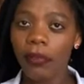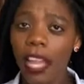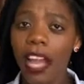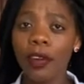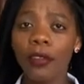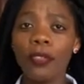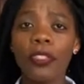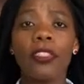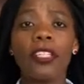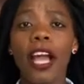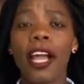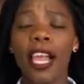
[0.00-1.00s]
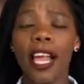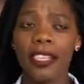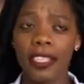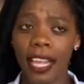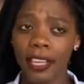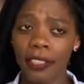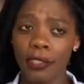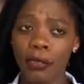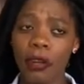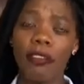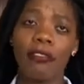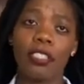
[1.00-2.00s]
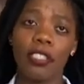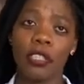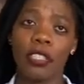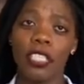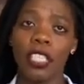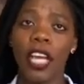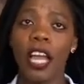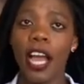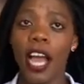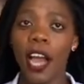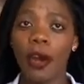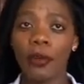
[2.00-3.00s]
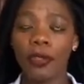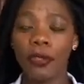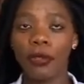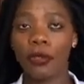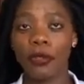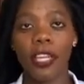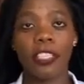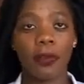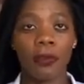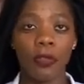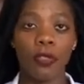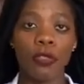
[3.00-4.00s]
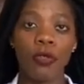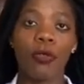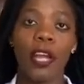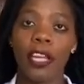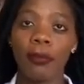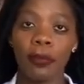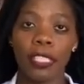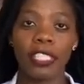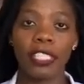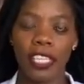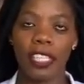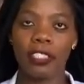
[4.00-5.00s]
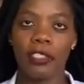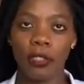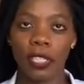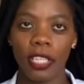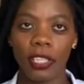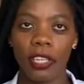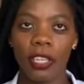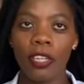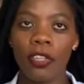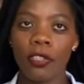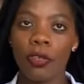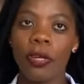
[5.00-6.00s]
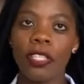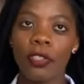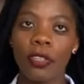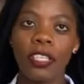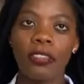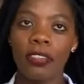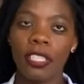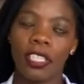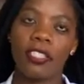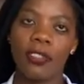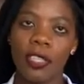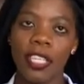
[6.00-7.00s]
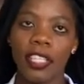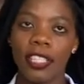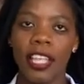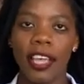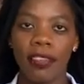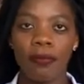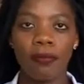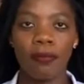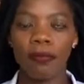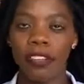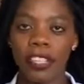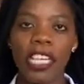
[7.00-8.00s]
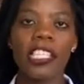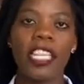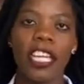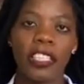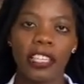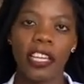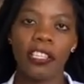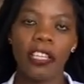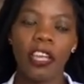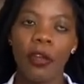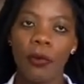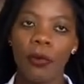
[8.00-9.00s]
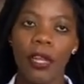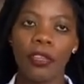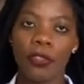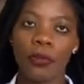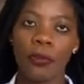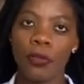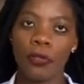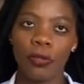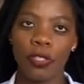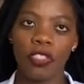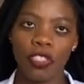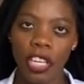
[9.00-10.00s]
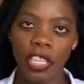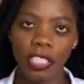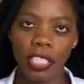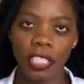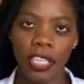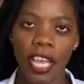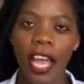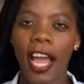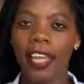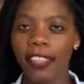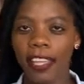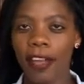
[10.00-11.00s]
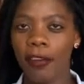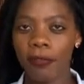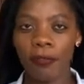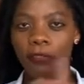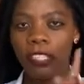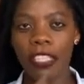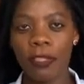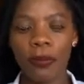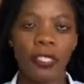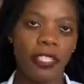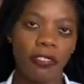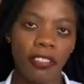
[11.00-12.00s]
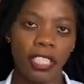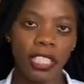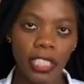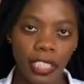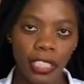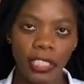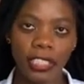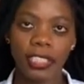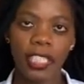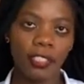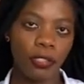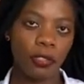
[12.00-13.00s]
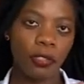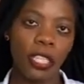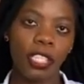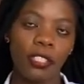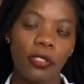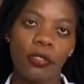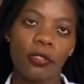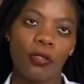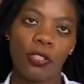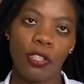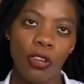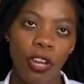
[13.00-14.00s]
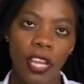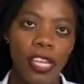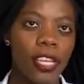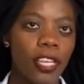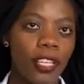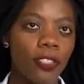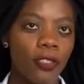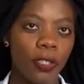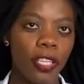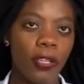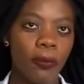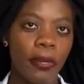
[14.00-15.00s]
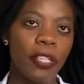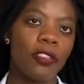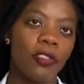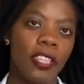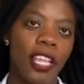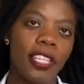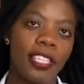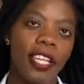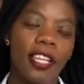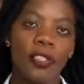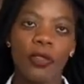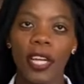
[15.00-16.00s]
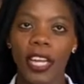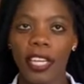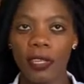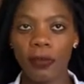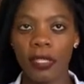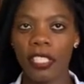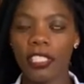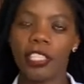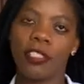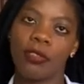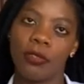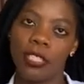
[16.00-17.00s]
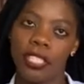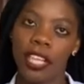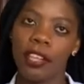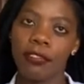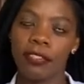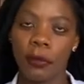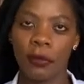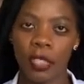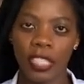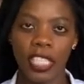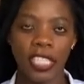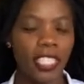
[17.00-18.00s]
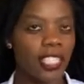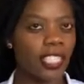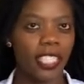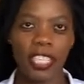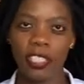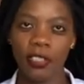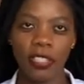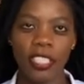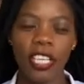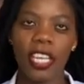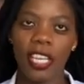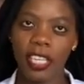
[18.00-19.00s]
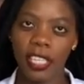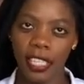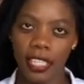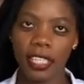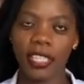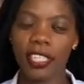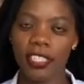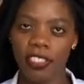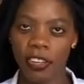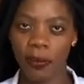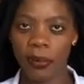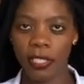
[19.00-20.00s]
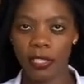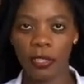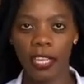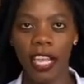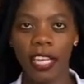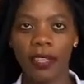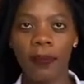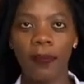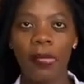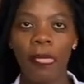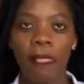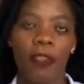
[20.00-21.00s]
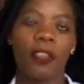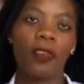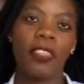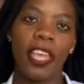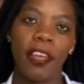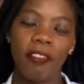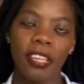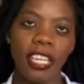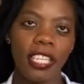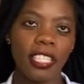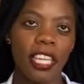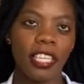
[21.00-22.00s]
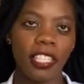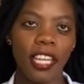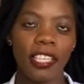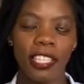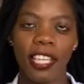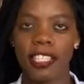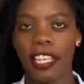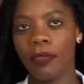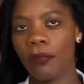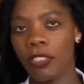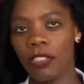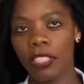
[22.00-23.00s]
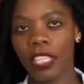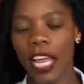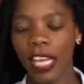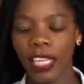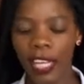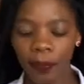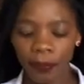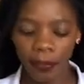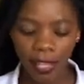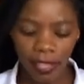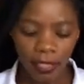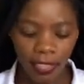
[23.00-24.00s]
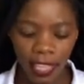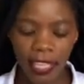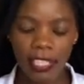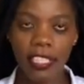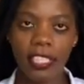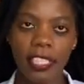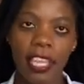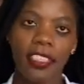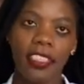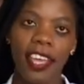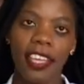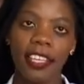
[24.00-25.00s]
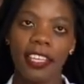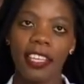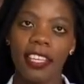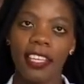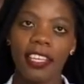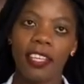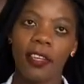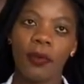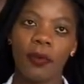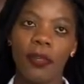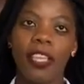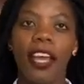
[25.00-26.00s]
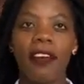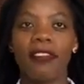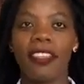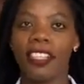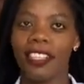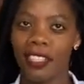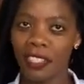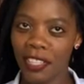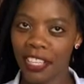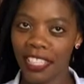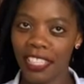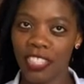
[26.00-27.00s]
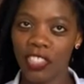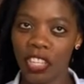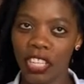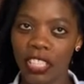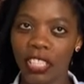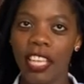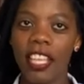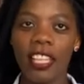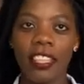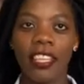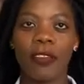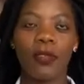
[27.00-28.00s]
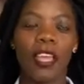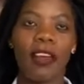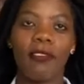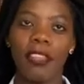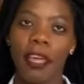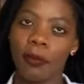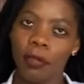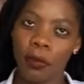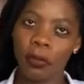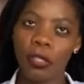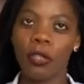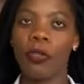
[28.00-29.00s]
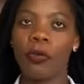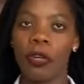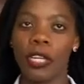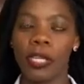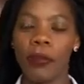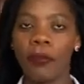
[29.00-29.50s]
I'll do a video on how you are supposed to administer insulin. So once you're given insulin, there are various areas where you're supposed to inject it, and there are very specific needles that you usually use with your insulin pen so that you can administer to yourself subcutaneously and not intramuscularly. So there are various areas, as I mentioned earlier, the anterior thigh, we have the gluteal region, then we have the abdominal wall.